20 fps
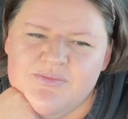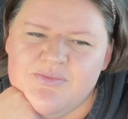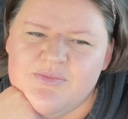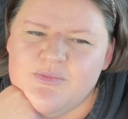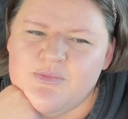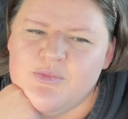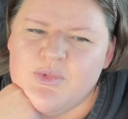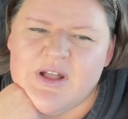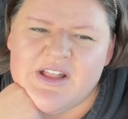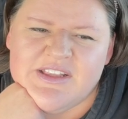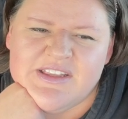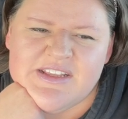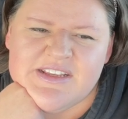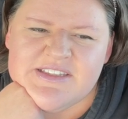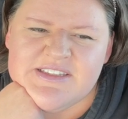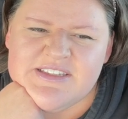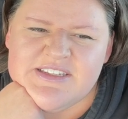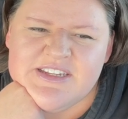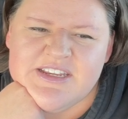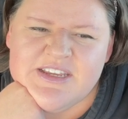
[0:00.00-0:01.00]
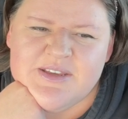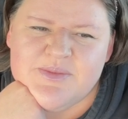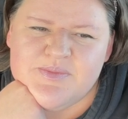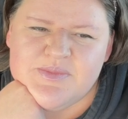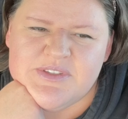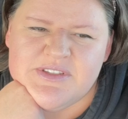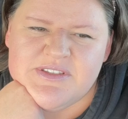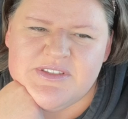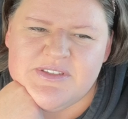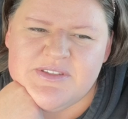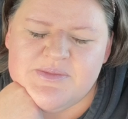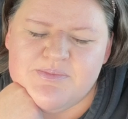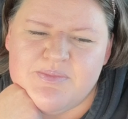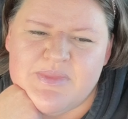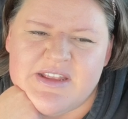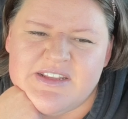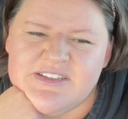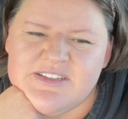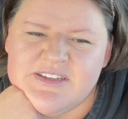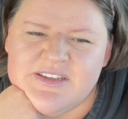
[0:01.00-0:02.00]
wellness tips,
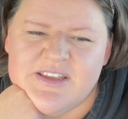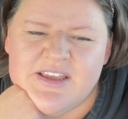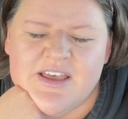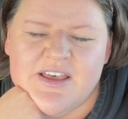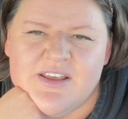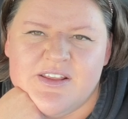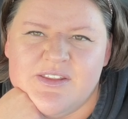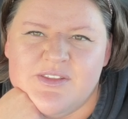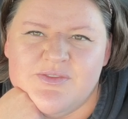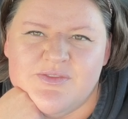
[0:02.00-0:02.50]
mental health,